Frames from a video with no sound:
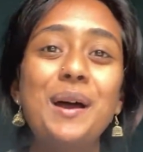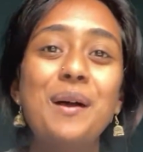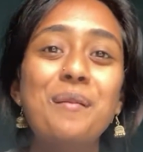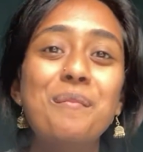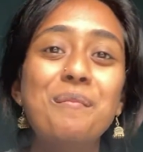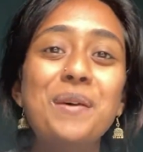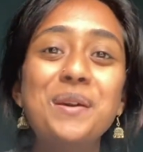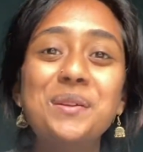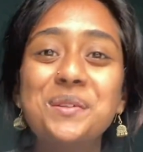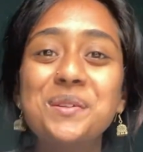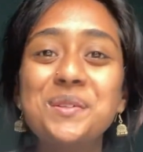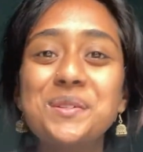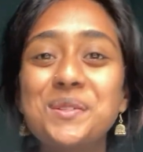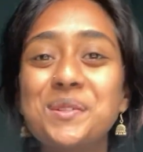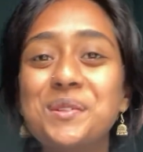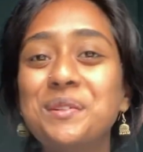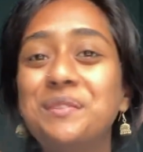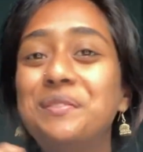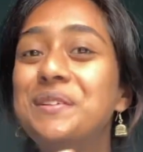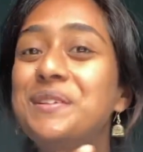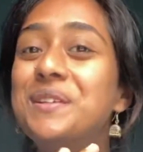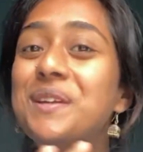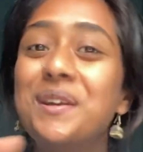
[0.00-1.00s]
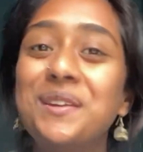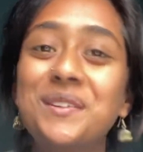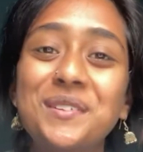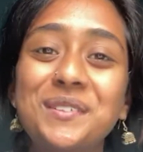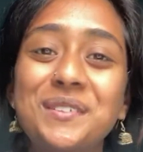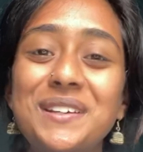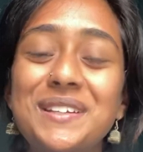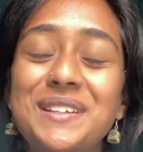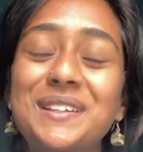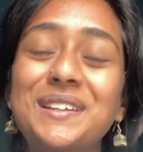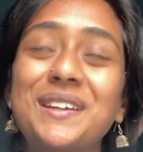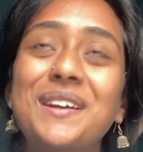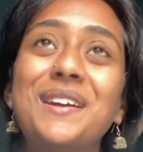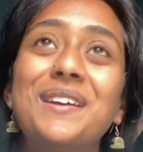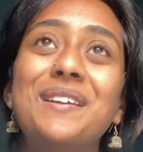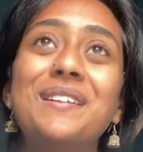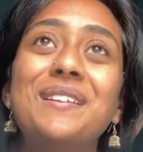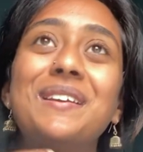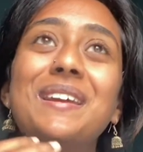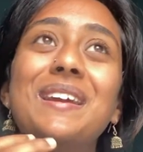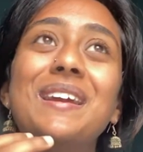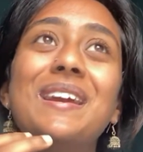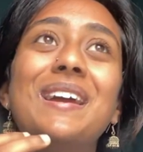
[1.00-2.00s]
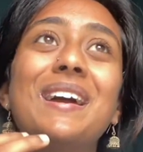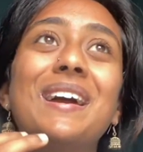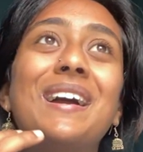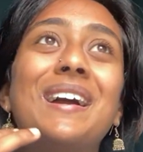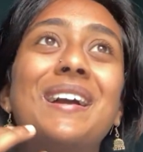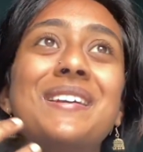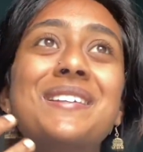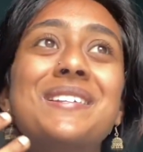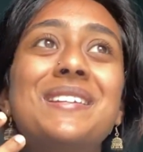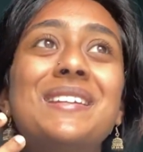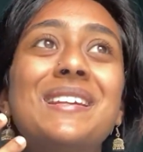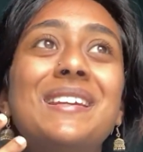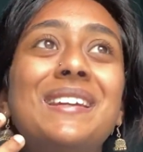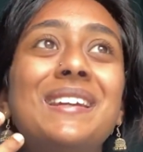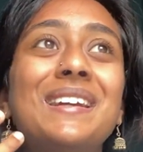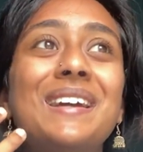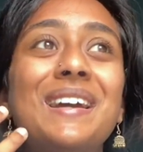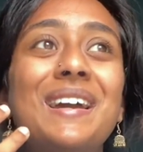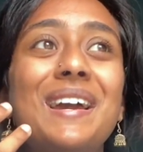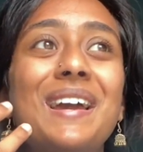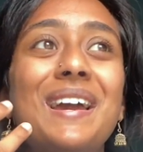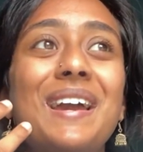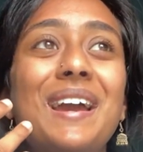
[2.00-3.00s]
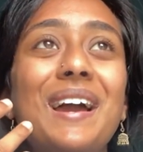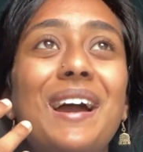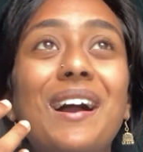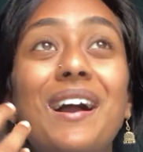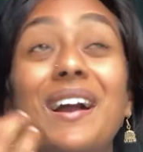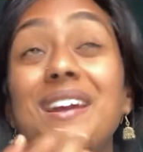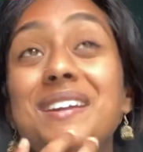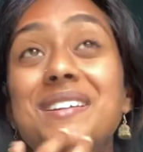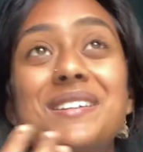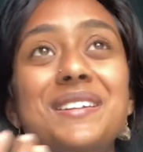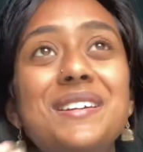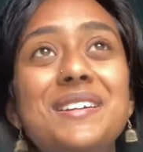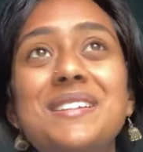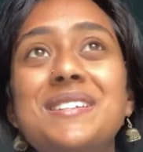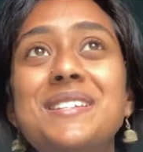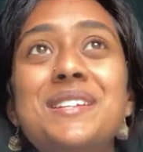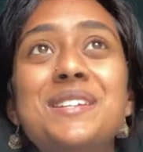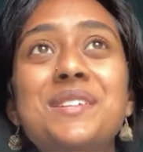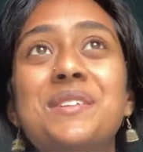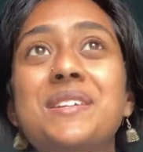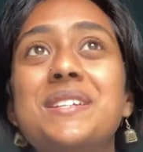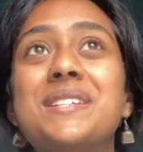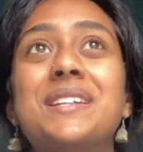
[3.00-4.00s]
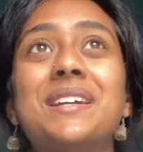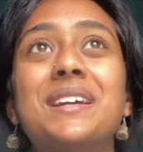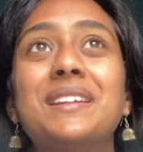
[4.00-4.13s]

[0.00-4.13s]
Medical school, if you don't already know, actually it's interesting.